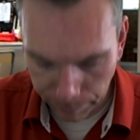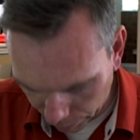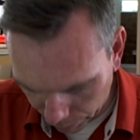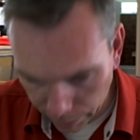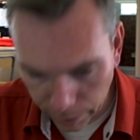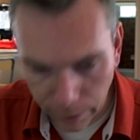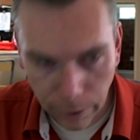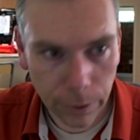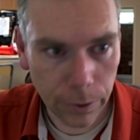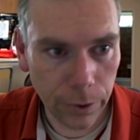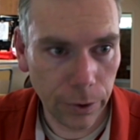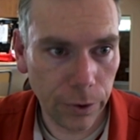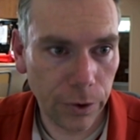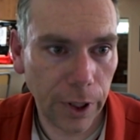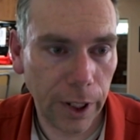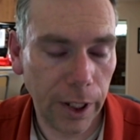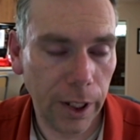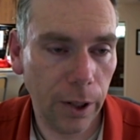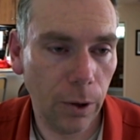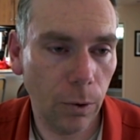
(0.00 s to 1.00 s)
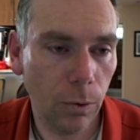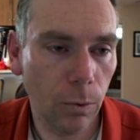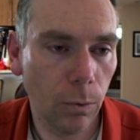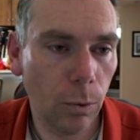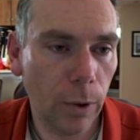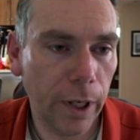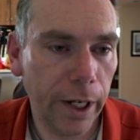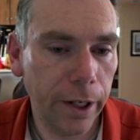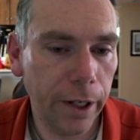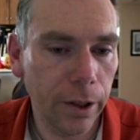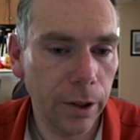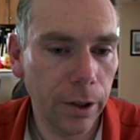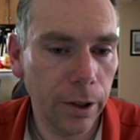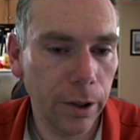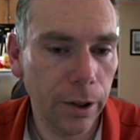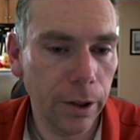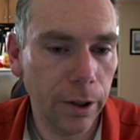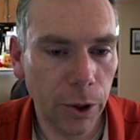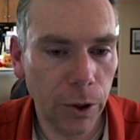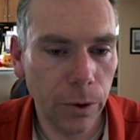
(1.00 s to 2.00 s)
it includes a
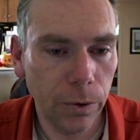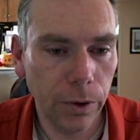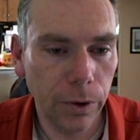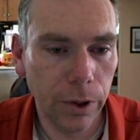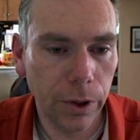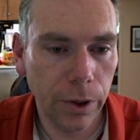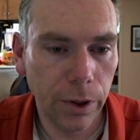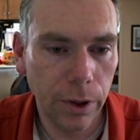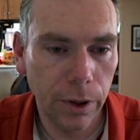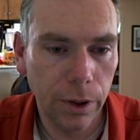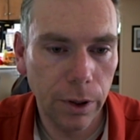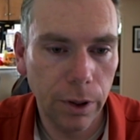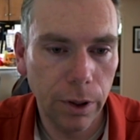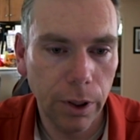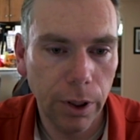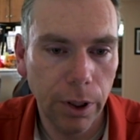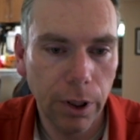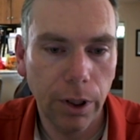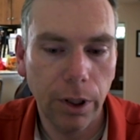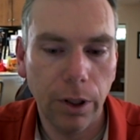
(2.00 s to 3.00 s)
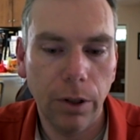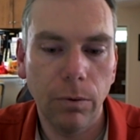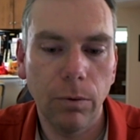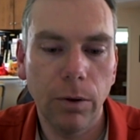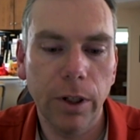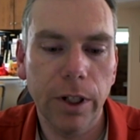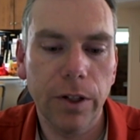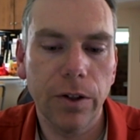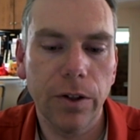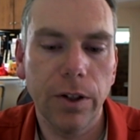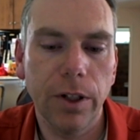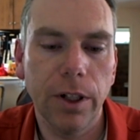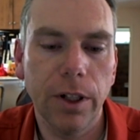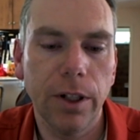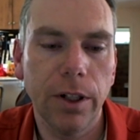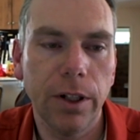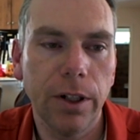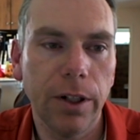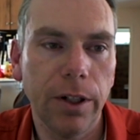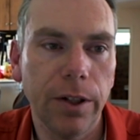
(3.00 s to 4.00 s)
wired remote, which
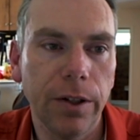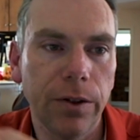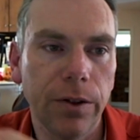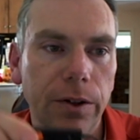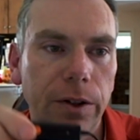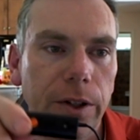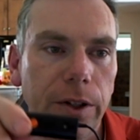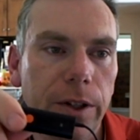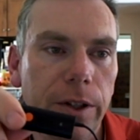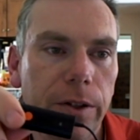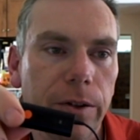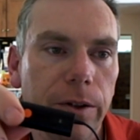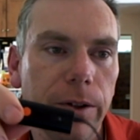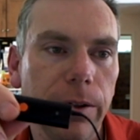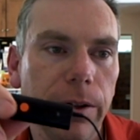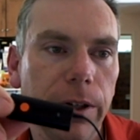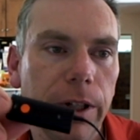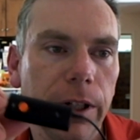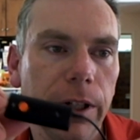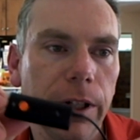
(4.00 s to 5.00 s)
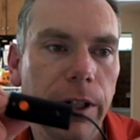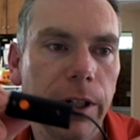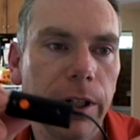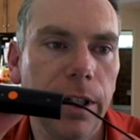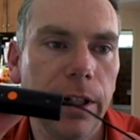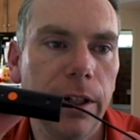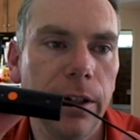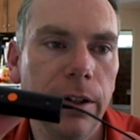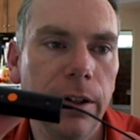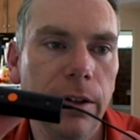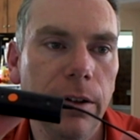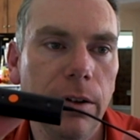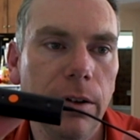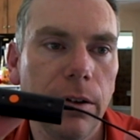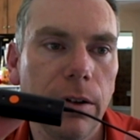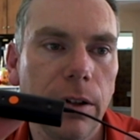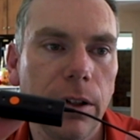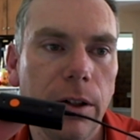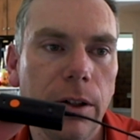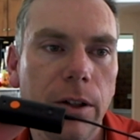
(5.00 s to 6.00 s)
is this little thing right here.
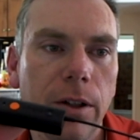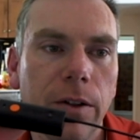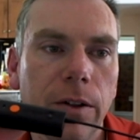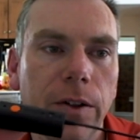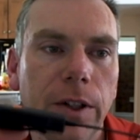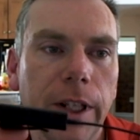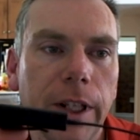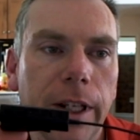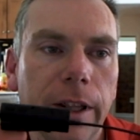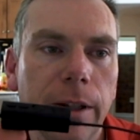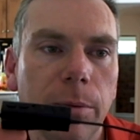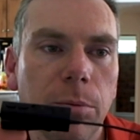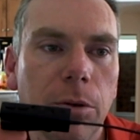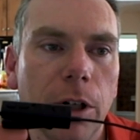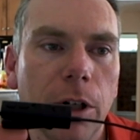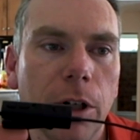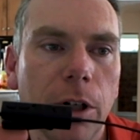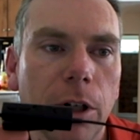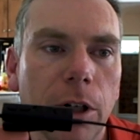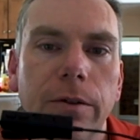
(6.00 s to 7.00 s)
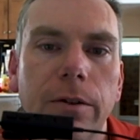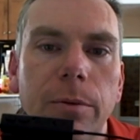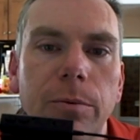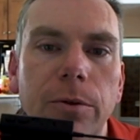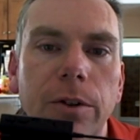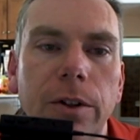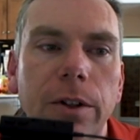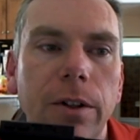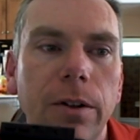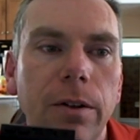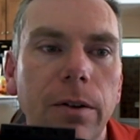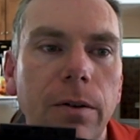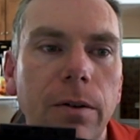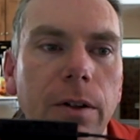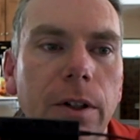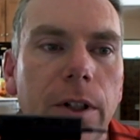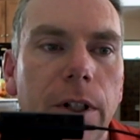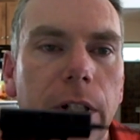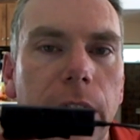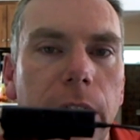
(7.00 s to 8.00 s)
You can see that in the product description too.